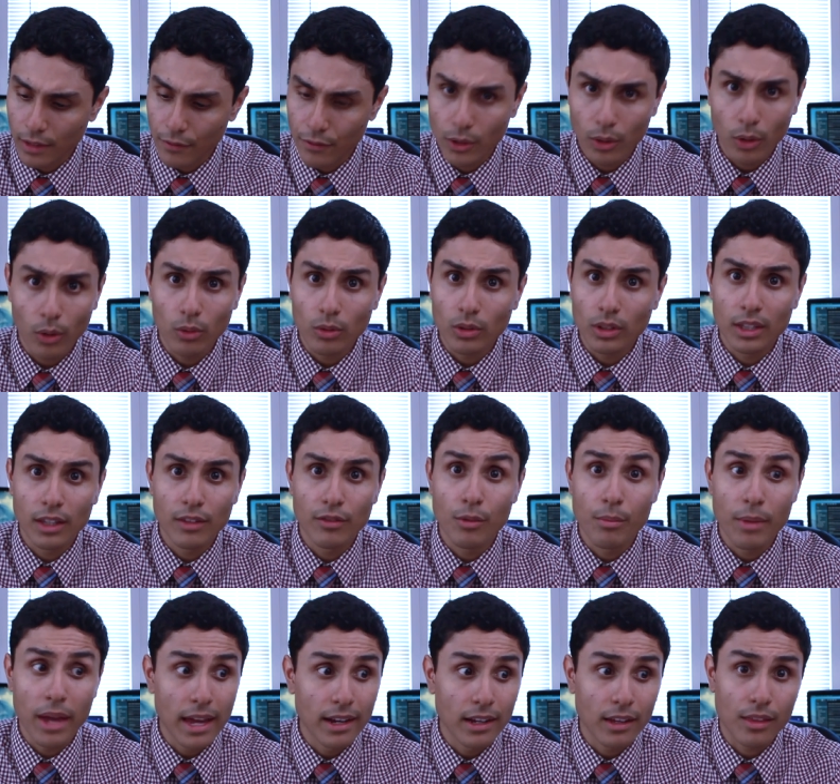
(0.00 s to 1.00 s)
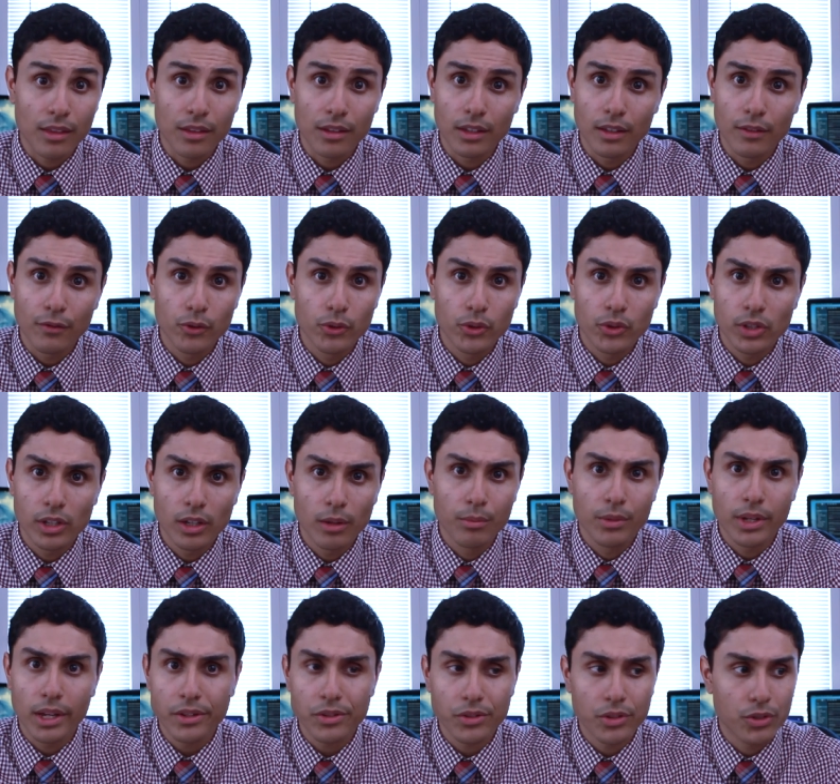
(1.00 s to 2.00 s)
If you don't give him anything, if you see him
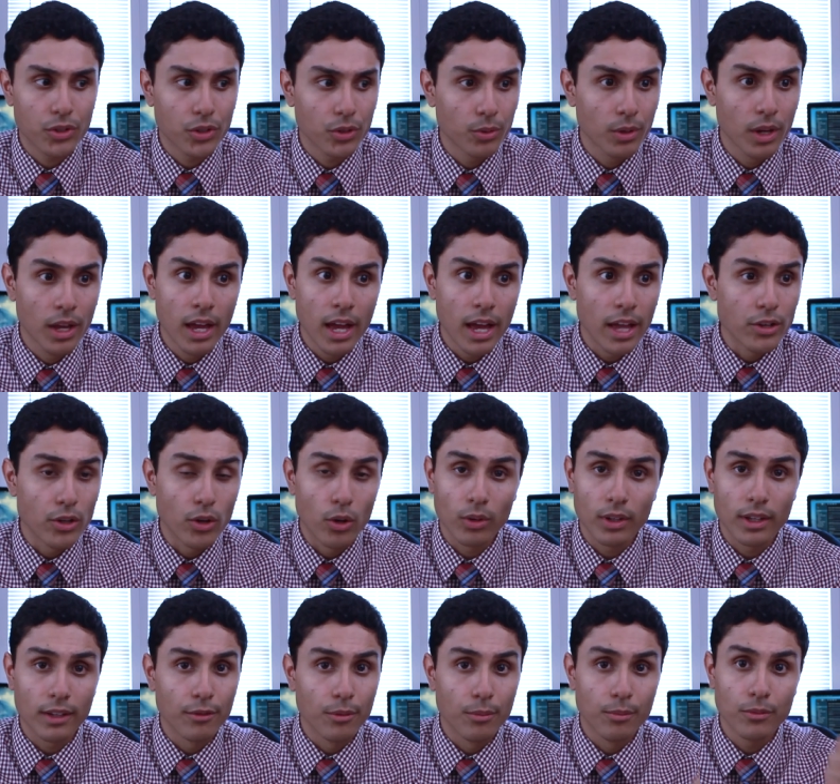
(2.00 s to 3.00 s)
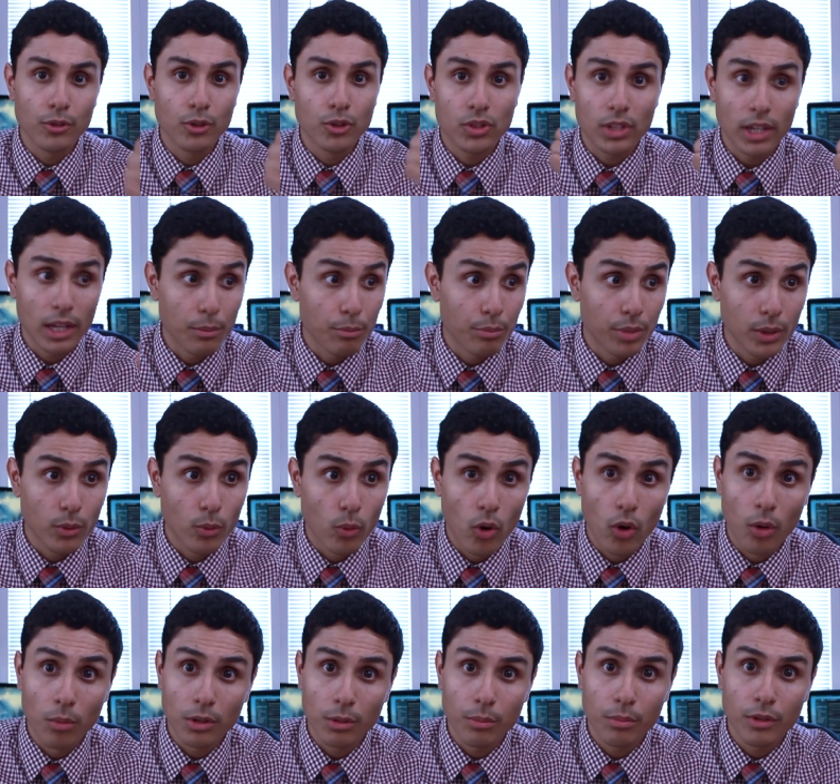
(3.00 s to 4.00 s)
destitute and you don't give him, you say, be
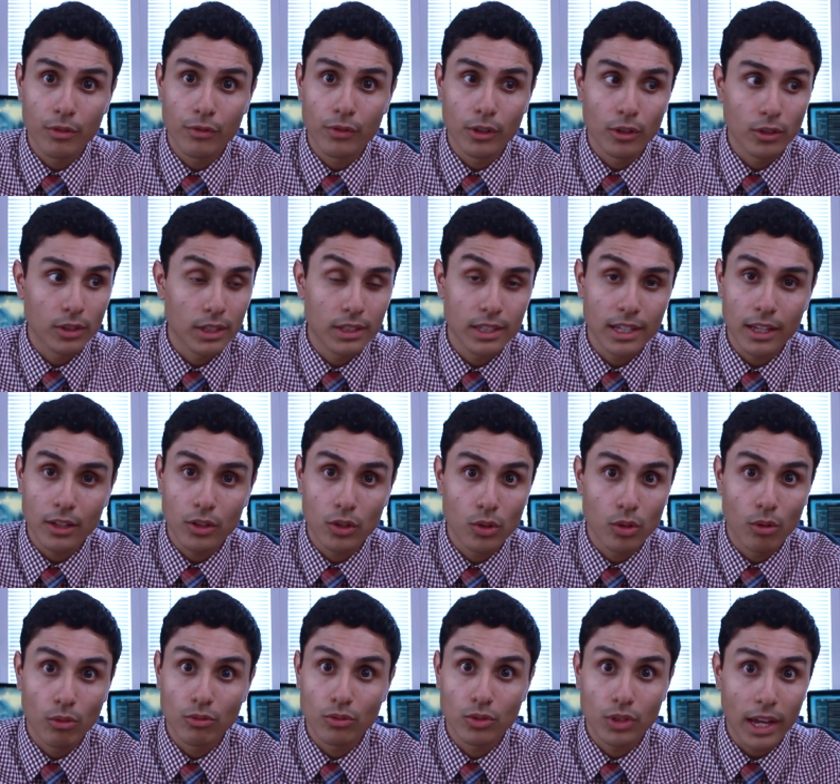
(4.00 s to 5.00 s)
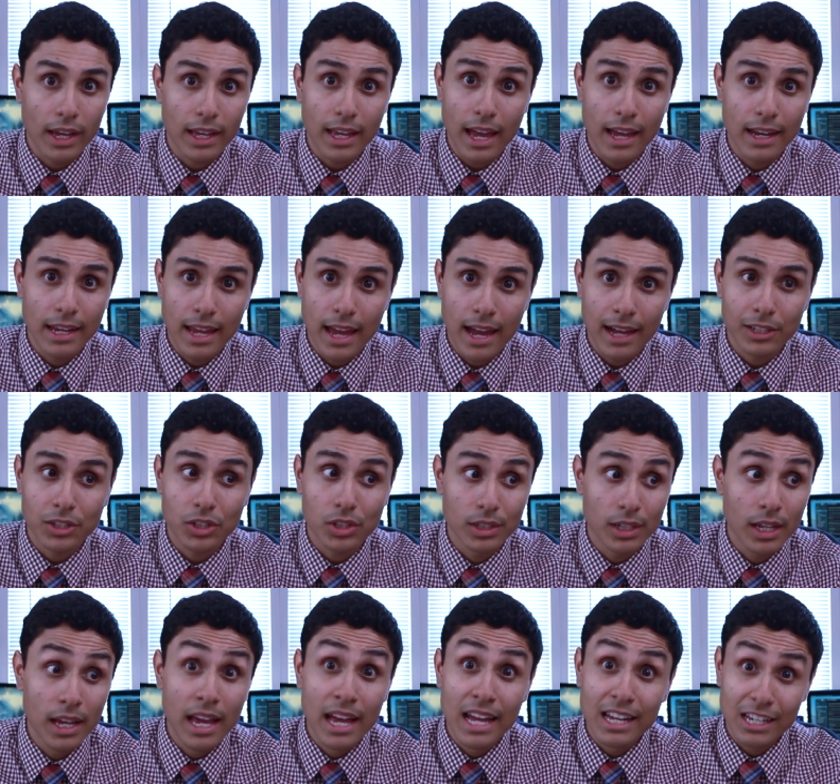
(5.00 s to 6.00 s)
warmed and be filled, and yet you don't take any
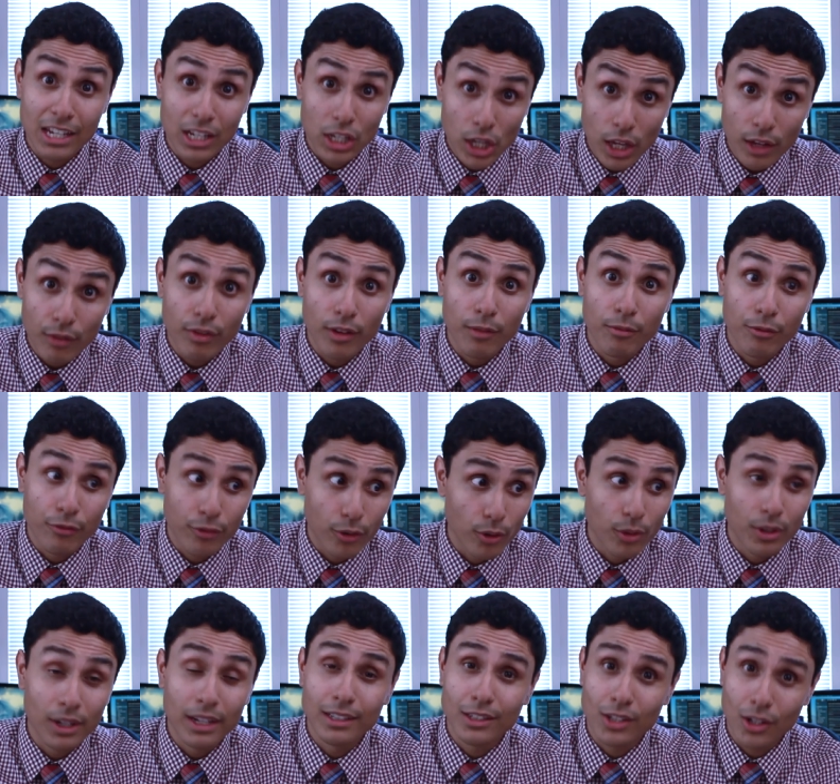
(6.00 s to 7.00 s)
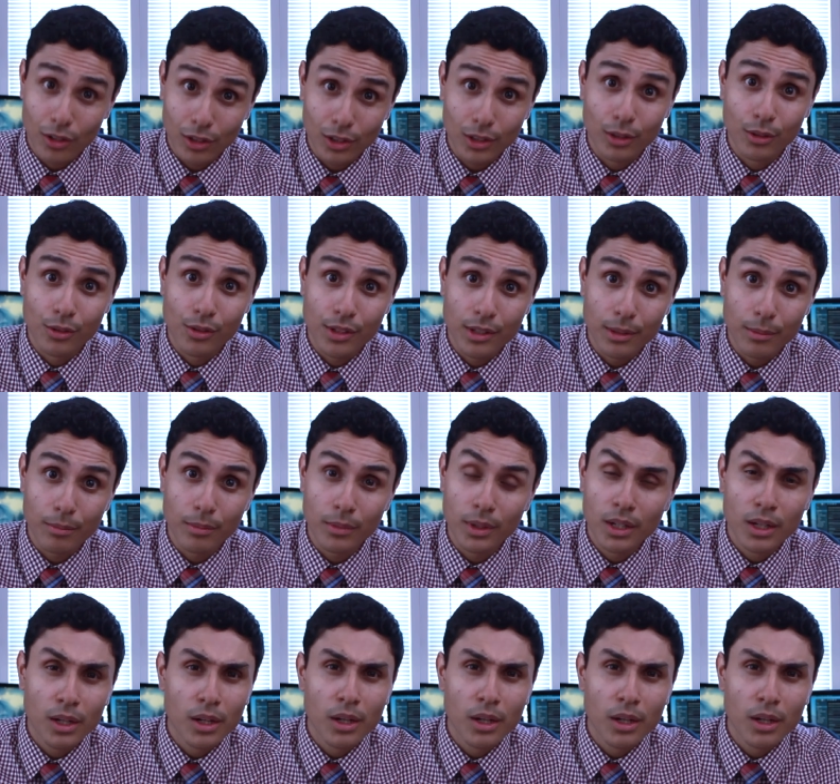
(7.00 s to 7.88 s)
action to give him food and to clothe him,